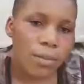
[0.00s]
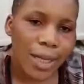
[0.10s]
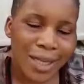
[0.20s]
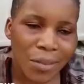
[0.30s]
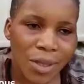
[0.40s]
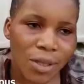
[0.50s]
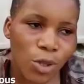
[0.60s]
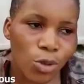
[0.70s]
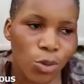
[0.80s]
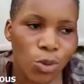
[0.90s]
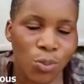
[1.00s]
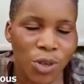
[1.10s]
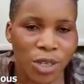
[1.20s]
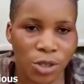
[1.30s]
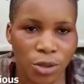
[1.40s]
My name is Shubu
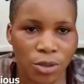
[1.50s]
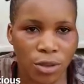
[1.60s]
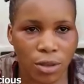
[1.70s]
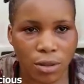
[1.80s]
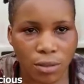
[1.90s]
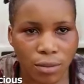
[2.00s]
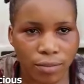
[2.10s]
Precious.